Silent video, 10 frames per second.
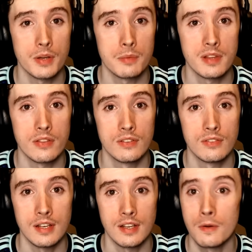upload this
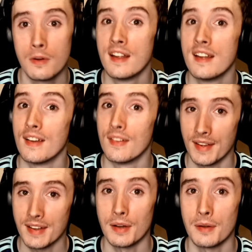video, and
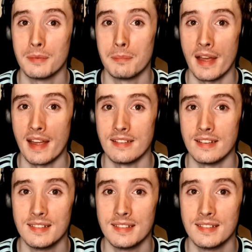then go to bed.